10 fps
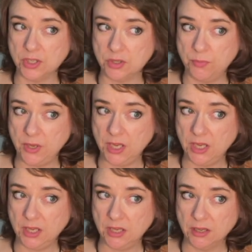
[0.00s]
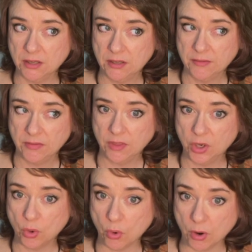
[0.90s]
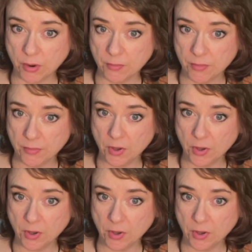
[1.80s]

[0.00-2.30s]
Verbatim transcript: to be the norm.